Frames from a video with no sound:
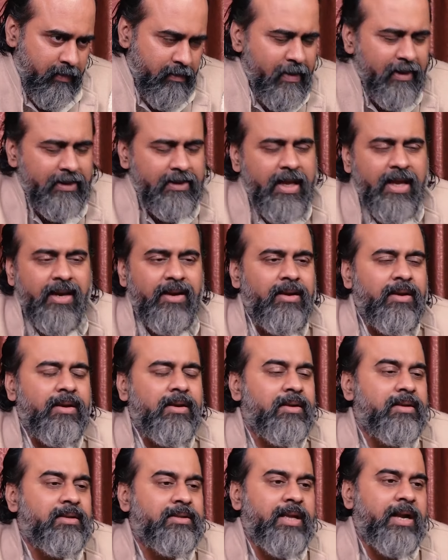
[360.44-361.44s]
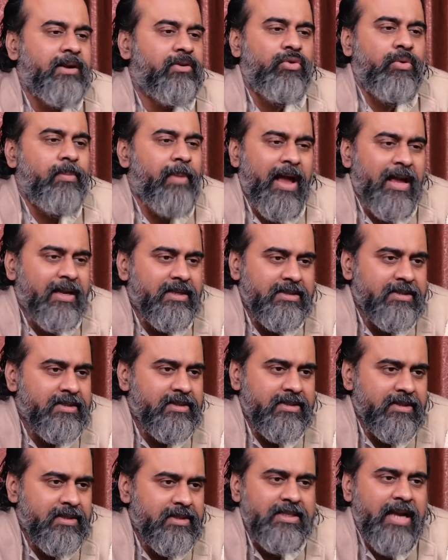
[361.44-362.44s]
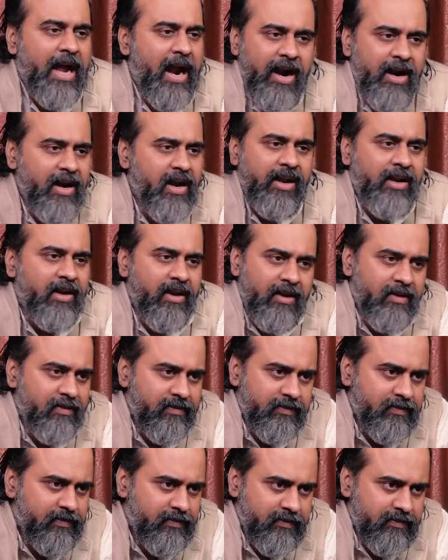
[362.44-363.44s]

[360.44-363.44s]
But then that romance is hardly love.